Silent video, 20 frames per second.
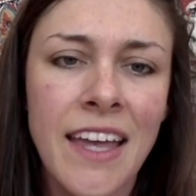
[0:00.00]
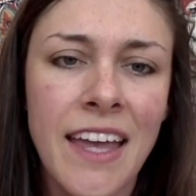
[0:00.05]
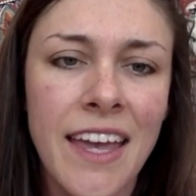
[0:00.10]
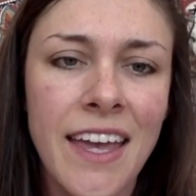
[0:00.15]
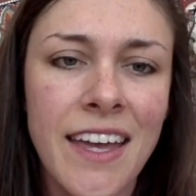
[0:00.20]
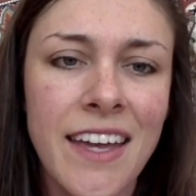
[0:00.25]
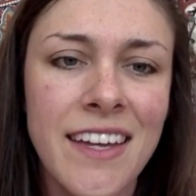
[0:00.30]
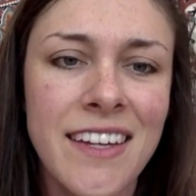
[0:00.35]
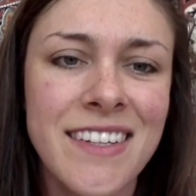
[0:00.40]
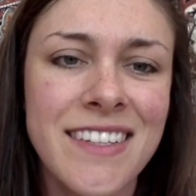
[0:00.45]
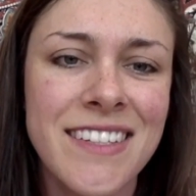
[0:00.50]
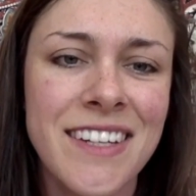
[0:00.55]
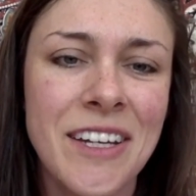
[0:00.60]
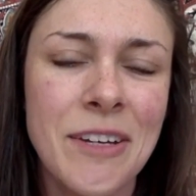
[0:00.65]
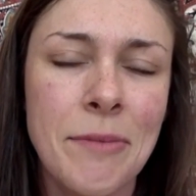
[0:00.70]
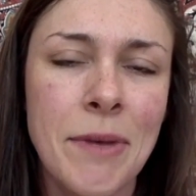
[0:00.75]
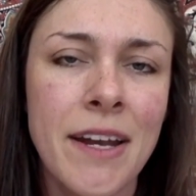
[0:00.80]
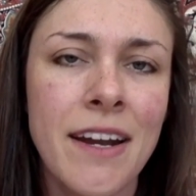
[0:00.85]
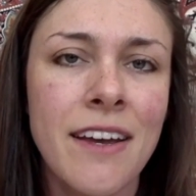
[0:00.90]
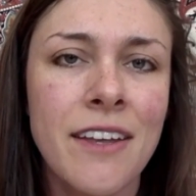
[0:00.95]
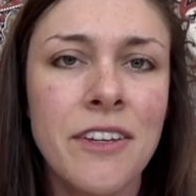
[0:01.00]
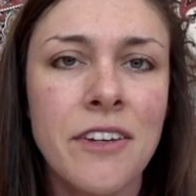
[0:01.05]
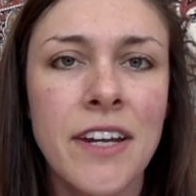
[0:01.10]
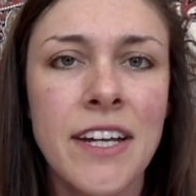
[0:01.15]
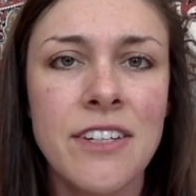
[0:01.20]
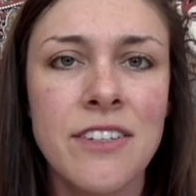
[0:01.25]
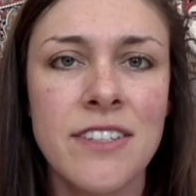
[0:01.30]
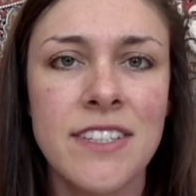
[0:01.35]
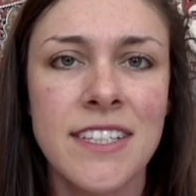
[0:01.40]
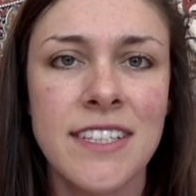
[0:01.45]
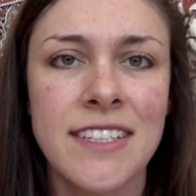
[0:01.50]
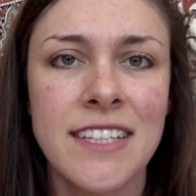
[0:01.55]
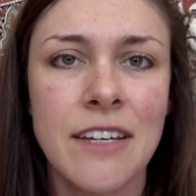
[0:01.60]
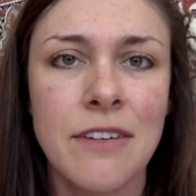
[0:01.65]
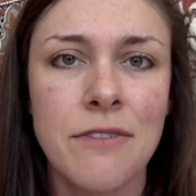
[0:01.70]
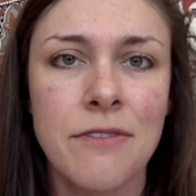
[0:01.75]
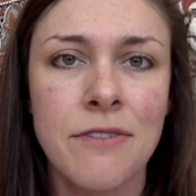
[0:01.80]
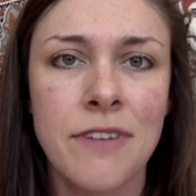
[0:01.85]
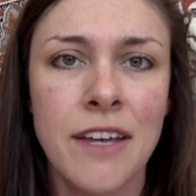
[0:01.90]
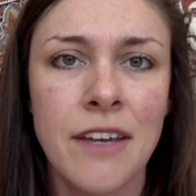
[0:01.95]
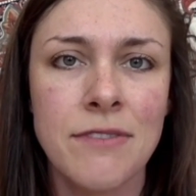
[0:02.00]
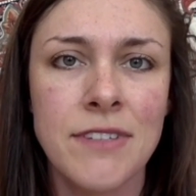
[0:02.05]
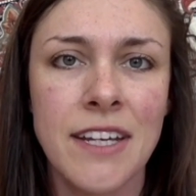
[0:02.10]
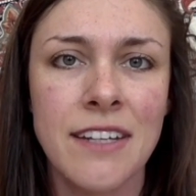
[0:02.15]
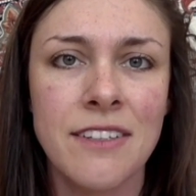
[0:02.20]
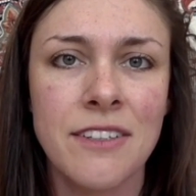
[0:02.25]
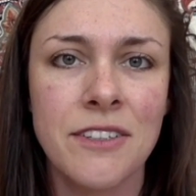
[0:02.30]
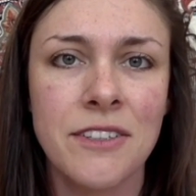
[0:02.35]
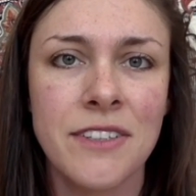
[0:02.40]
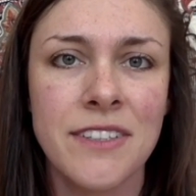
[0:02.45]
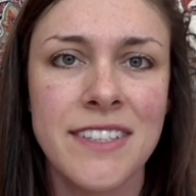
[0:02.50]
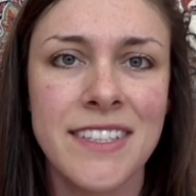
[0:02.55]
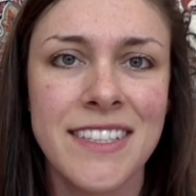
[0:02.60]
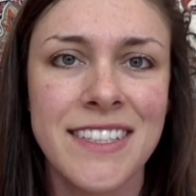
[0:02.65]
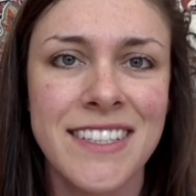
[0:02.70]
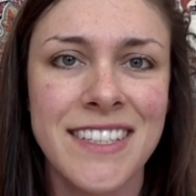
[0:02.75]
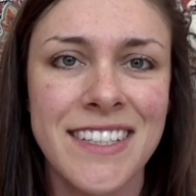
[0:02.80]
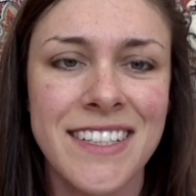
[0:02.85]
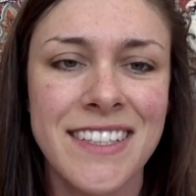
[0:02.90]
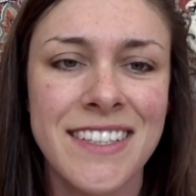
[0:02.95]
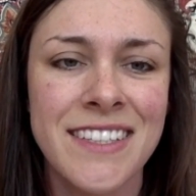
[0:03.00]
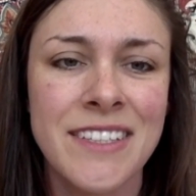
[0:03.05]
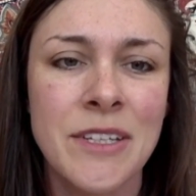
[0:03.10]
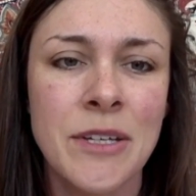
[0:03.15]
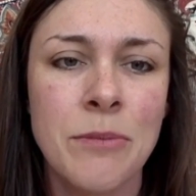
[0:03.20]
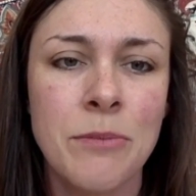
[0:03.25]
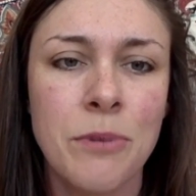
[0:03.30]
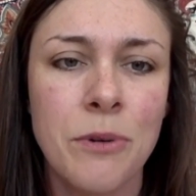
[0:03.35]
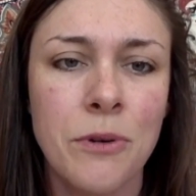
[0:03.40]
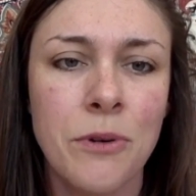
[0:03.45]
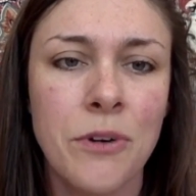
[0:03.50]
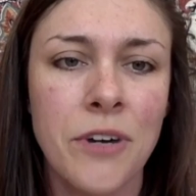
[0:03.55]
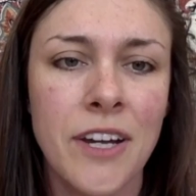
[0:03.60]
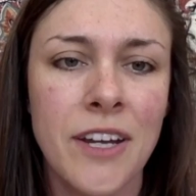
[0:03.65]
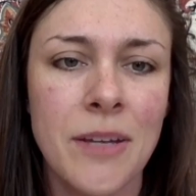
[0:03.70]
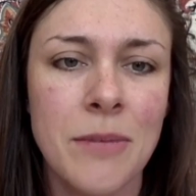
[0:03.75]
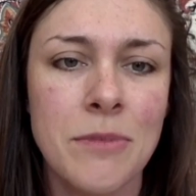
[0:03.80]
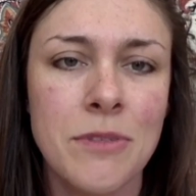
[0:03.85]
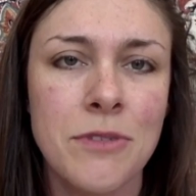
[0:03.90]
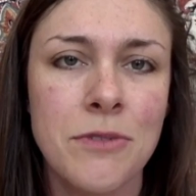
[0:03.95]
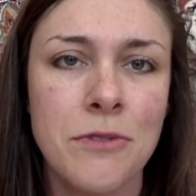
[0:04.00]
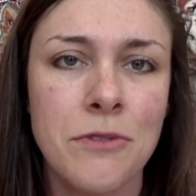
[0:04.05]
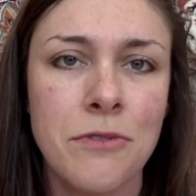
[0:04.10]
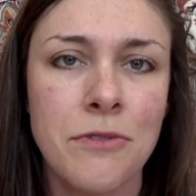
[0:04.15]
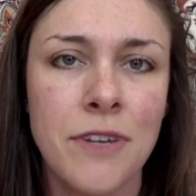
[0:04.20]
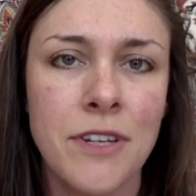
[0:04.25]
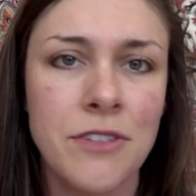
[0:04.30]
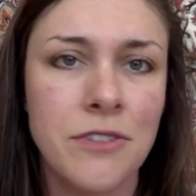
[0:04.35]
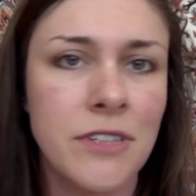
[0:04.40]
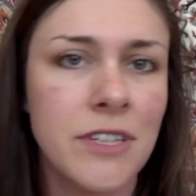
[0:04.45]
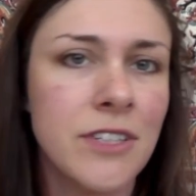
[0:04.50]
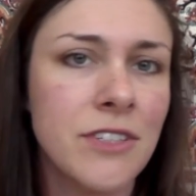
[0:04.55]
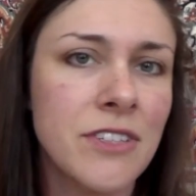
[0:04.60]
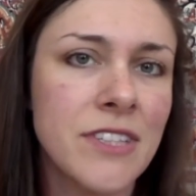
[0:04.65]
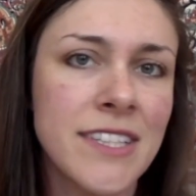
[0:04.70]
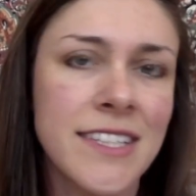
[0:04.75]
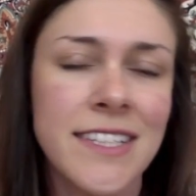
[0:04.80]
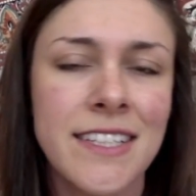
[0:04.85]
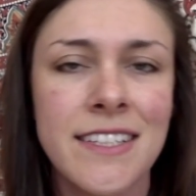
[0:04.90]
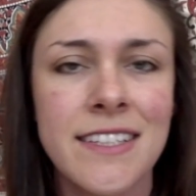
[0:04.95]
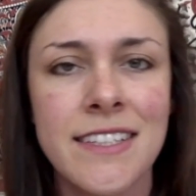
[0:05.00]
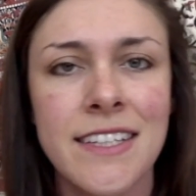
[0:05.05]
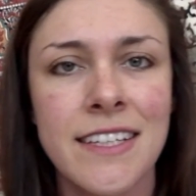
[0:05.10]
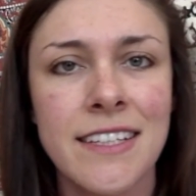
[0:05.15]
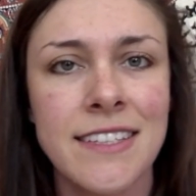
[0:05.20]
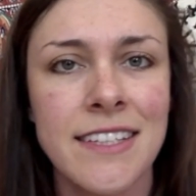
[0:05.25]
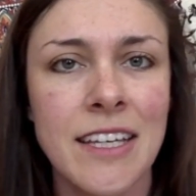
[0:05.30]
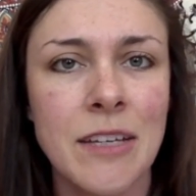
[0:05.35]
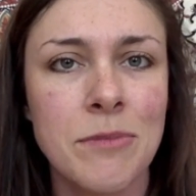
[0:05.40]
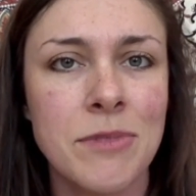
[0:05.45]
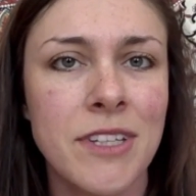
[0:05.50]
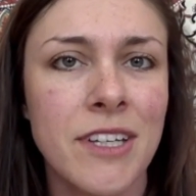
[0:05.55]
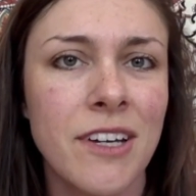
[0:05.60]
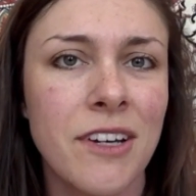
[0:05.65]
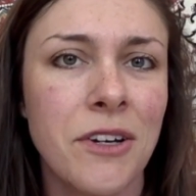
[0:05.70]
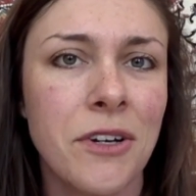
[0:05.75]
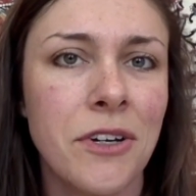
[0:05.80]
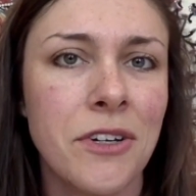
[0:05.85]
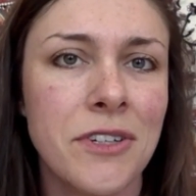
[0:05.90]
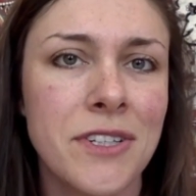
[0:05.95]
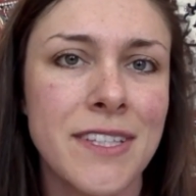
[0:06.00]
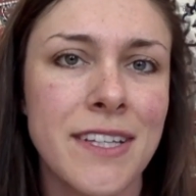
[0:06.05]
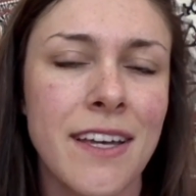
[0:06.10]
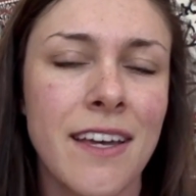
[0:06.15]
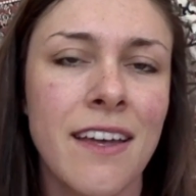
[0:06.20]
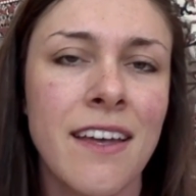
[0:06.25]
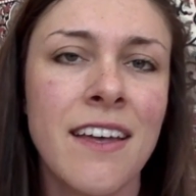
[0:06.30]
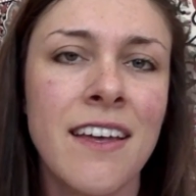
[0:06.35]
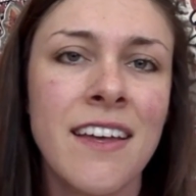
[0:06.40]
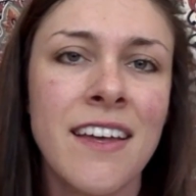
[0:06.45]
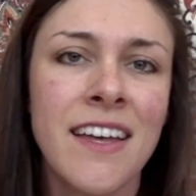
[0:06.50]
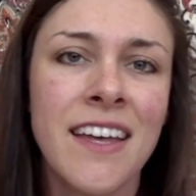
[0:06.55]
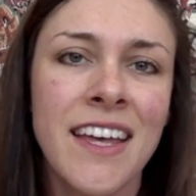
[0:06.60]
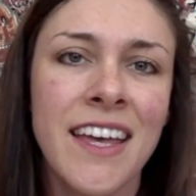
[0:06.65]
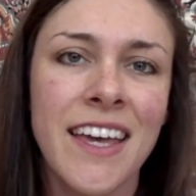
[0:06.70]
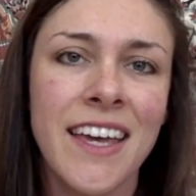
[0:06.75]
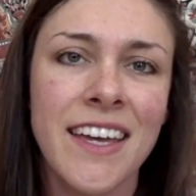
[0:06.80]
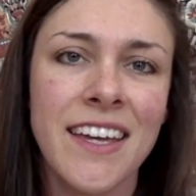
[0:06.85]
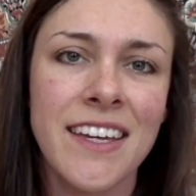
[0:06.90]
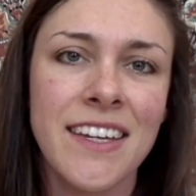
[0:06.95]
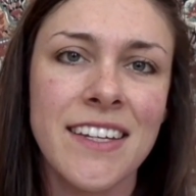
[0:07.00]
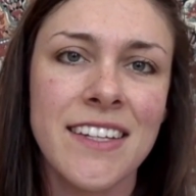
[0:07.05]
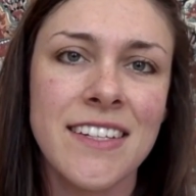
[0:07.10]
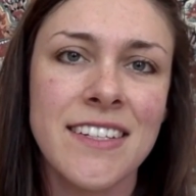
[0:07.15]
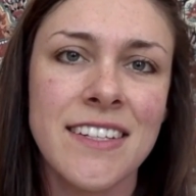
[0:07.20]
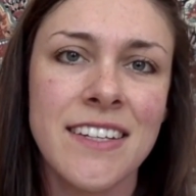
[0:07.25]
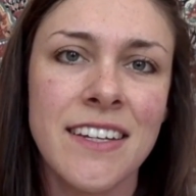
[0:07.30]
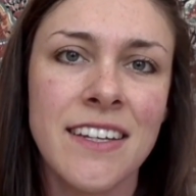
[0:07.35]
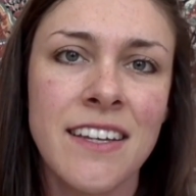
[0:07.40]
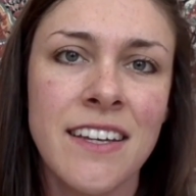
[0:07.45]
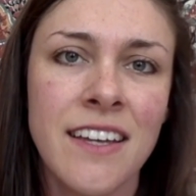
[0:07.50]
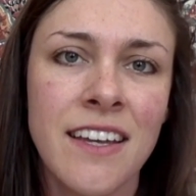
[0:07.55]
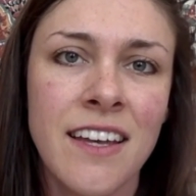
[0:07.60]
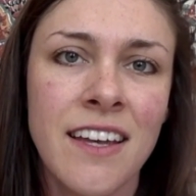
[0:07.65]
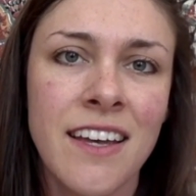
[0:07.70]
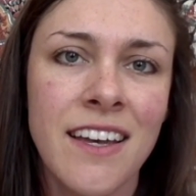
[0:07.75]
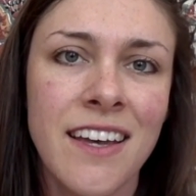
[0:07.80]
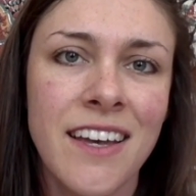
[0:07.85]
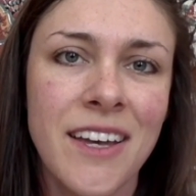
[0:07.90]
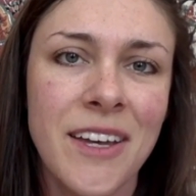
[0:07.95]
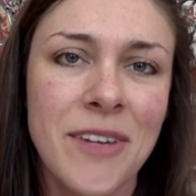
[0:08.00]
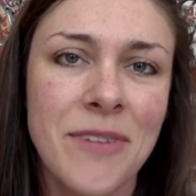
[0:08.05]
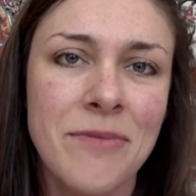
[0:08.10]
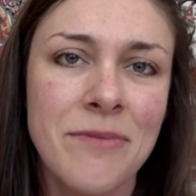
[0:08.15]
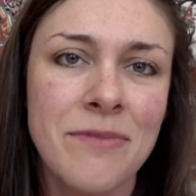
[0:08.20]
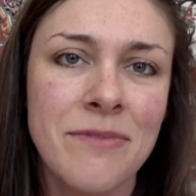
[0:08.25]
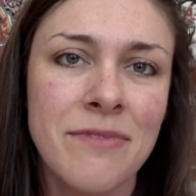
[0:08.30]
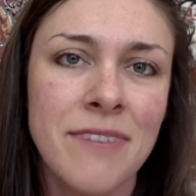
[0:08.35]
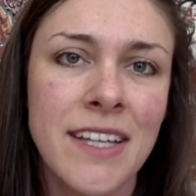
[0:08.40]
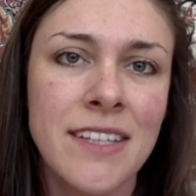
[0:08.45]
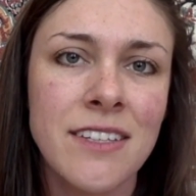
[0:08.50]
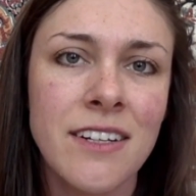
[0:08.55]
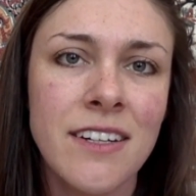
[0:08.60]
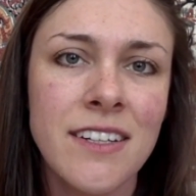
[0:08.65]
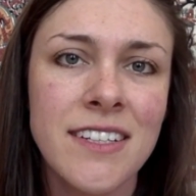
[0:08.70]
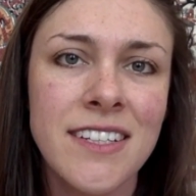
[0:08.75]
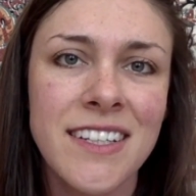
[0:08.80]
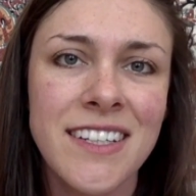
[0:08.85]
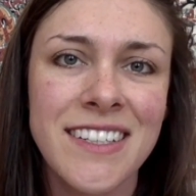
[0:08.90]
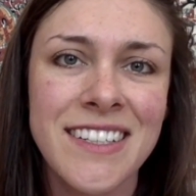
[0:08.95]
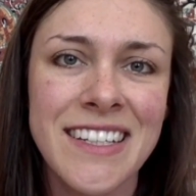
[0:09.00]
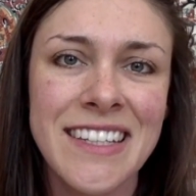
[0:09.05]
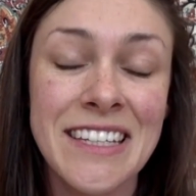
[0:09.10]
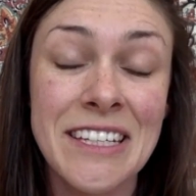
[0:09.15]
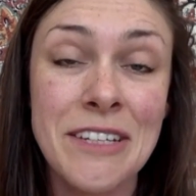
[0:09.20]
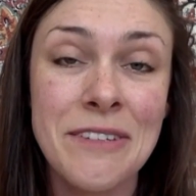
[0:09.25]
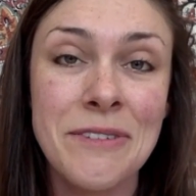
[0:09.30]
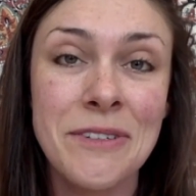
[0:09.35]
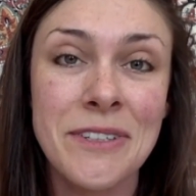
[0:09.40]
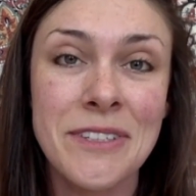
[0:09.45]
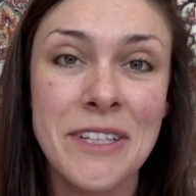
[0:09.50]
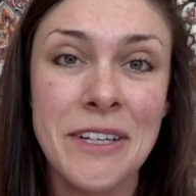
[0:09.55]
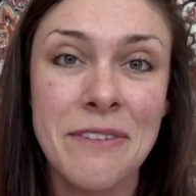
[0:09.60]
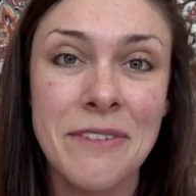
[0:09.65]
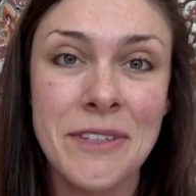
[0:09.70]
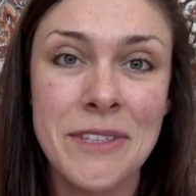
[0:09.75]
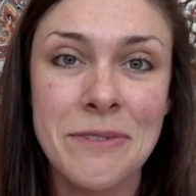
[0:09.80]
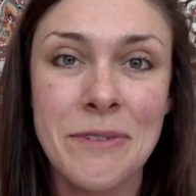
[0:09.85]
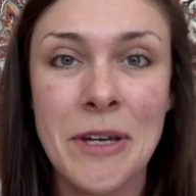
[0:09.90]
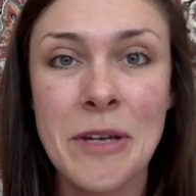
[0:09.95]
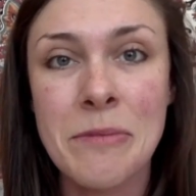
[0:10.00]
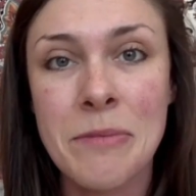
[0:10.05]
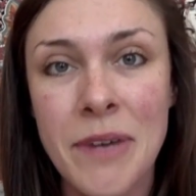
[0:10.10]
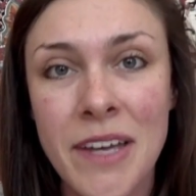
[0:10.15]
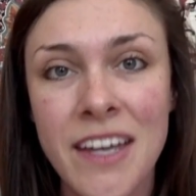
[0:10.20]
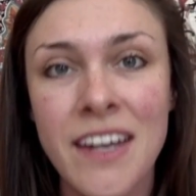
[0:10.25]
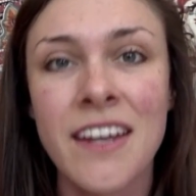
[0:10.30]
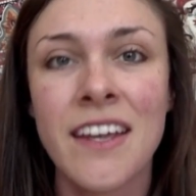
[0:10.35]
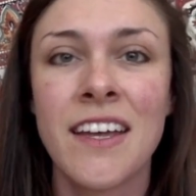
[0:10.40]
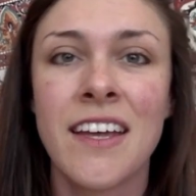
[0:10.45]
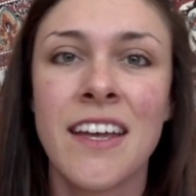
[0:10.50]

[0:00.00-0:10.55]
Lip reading: And other agencies have technical assistance programs through federal agencies like SAMHSA or HRSA. And it's hard to think of yourself this way, but